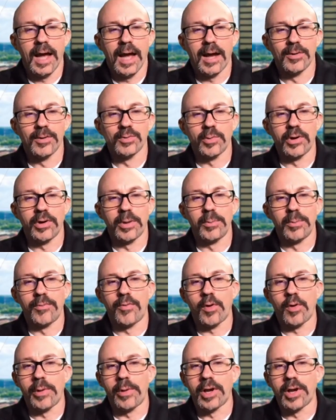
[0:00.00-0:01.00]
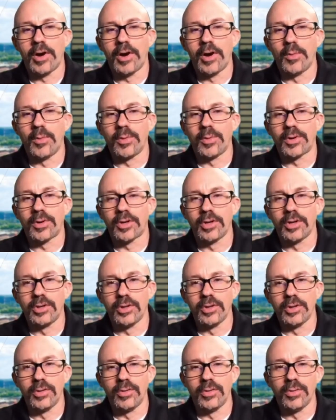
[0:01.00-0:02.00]
I was wondering, before we go, could
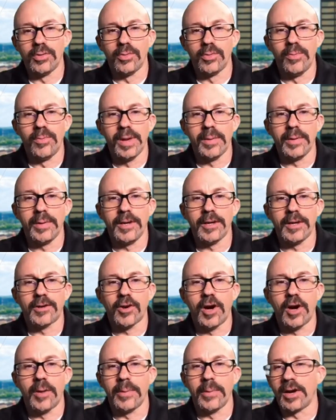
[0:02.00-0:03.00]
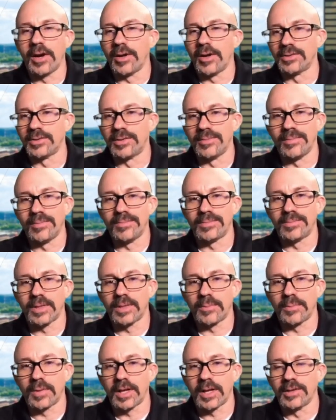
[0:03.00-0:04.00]
you maybe comment on
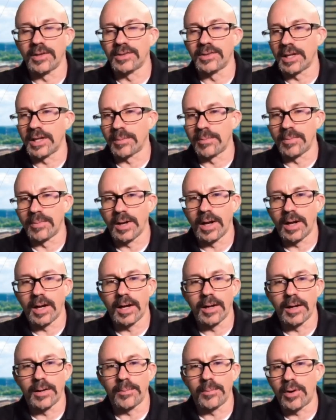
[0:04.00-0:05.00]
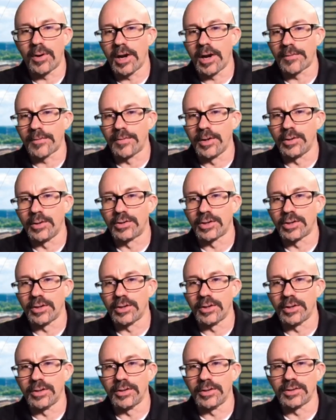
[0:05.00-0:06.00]
something else like uh, product
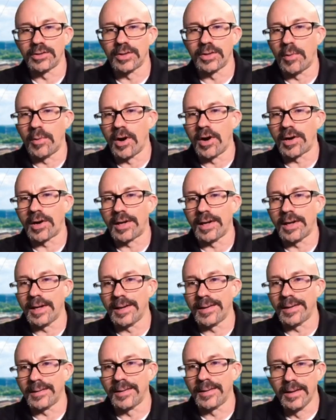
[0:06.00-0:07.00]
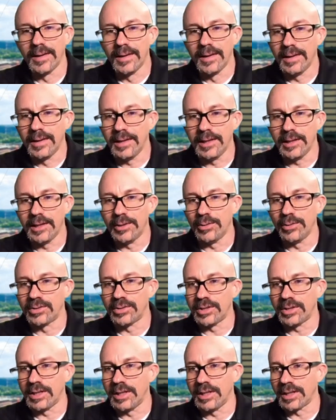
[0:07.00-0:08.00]
features, the market, E U
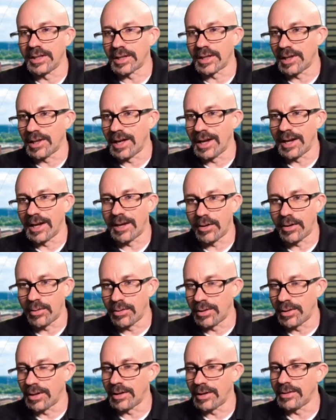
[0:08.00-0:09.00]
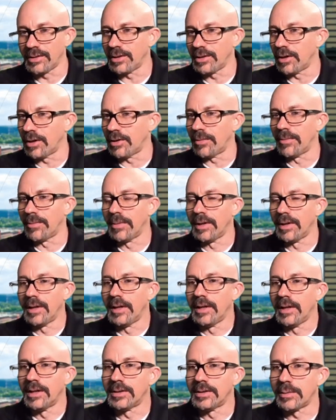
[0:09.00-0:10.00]
C, and the cloud, you know,
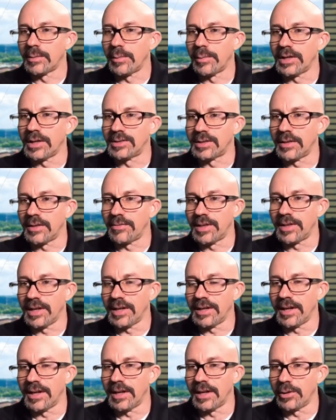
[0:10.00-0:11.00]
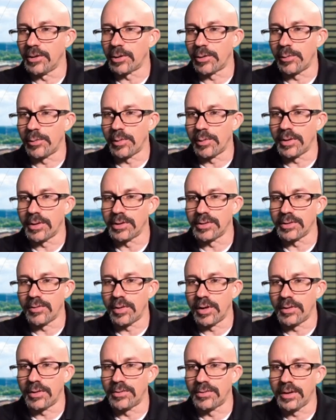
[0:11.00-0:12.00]
some of that stuff that uh, Liquidware is
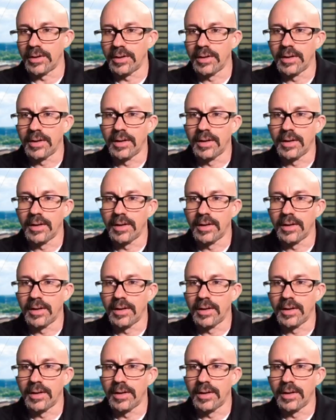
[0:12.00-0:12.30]
involved in?